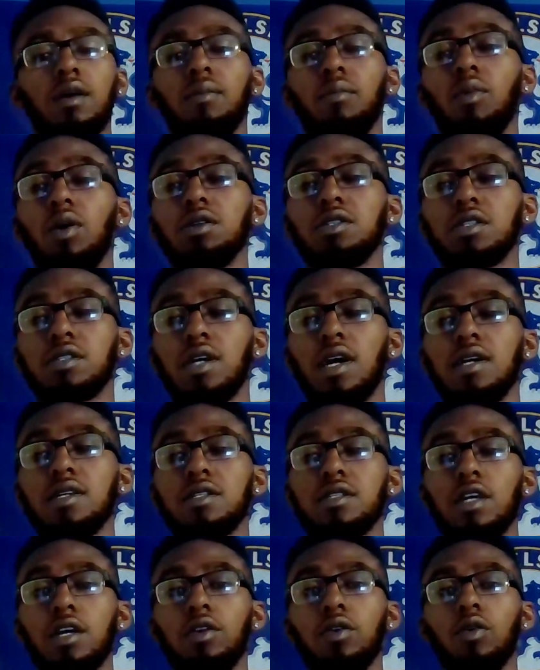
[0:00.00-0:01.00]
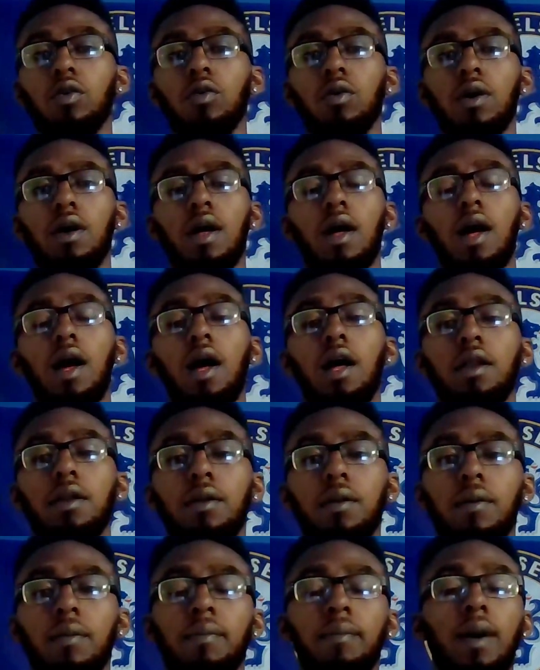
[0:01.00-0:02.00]
Moises Caicedo and
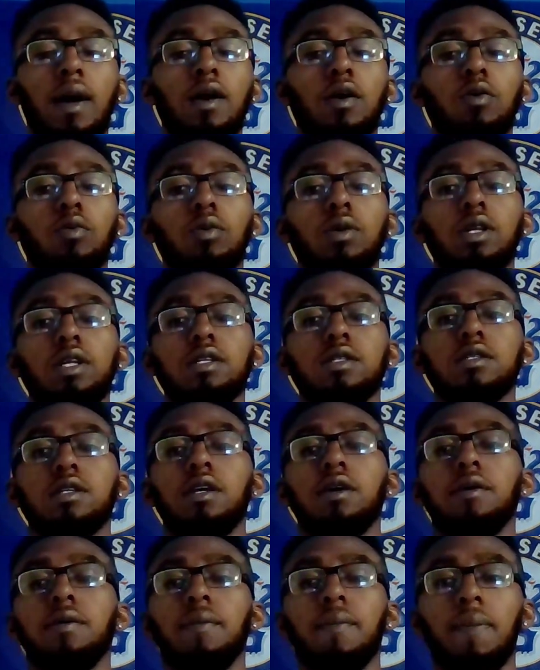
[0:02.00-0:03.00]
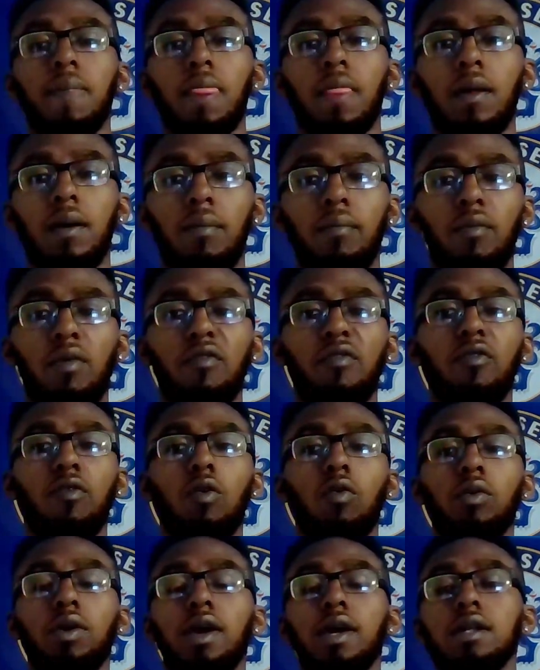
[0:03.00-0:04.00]
Michael Olise.
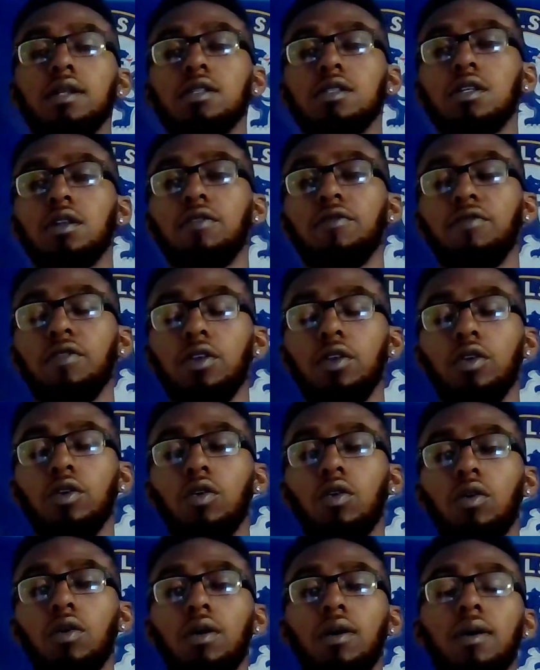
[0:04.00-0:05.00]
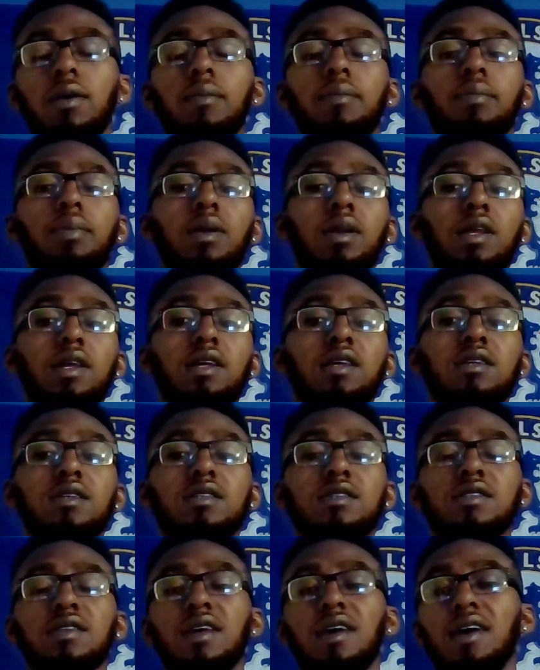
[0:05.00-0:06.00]
Before we get into the video,
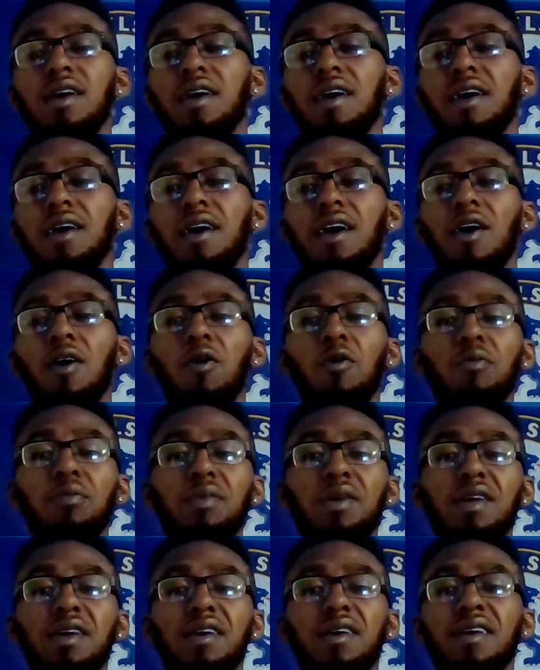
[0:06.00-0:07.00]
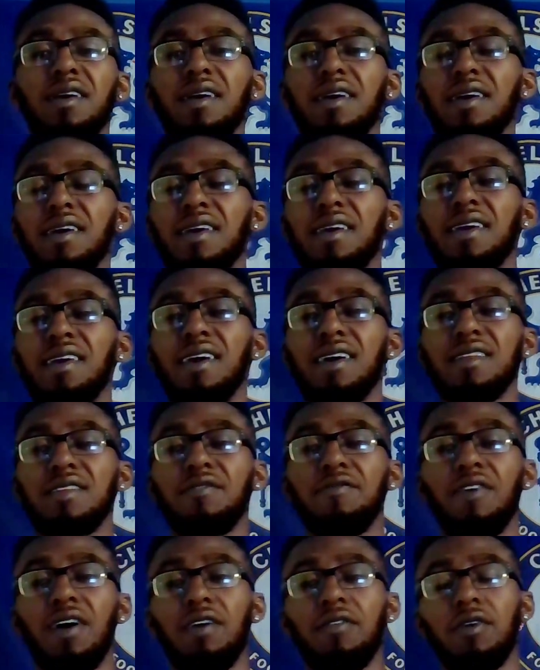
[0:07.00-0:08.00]
please help me get
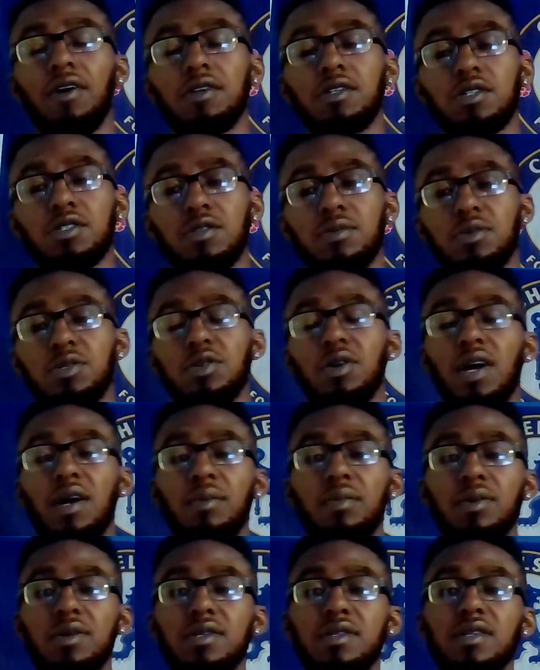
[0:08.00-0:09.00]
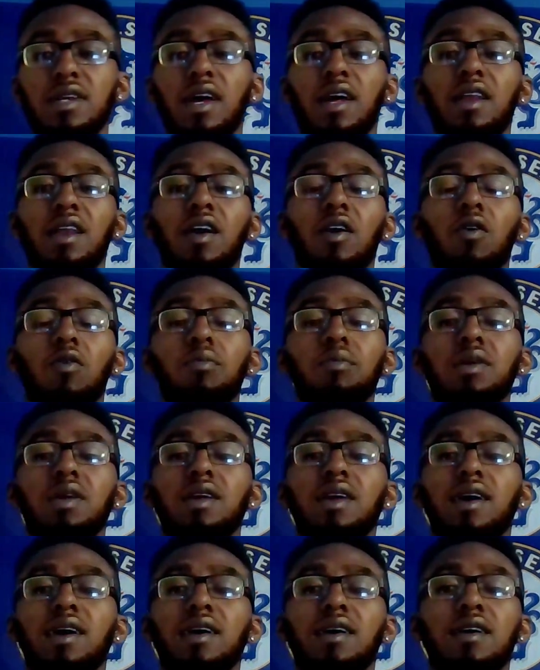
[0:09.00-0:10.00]
500 subscribers and help me
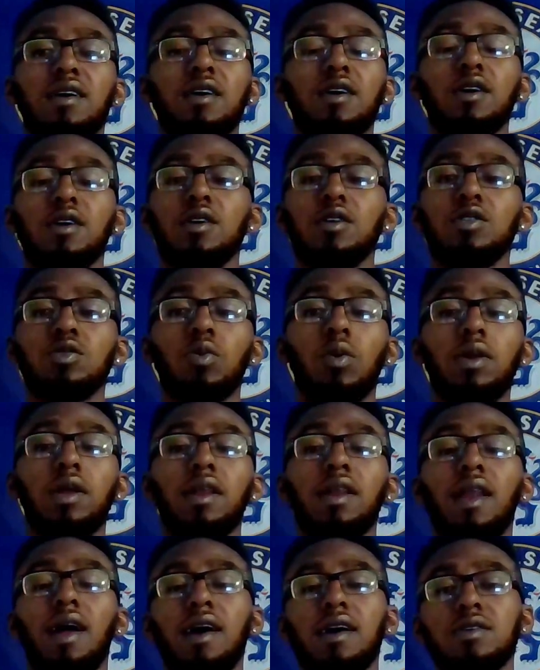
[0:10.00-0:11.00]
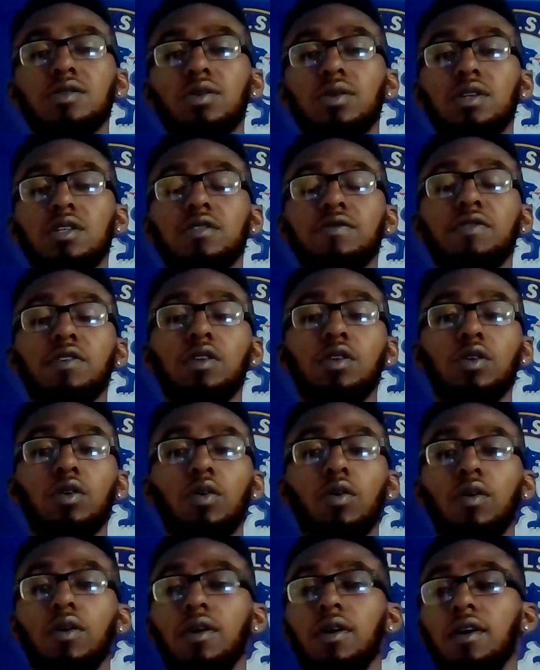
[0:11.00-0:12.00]
get 20 likes on this
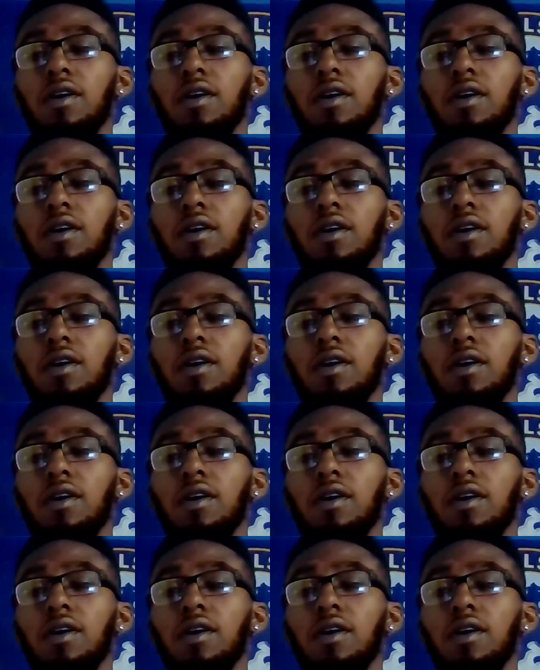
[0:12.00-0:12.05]
video.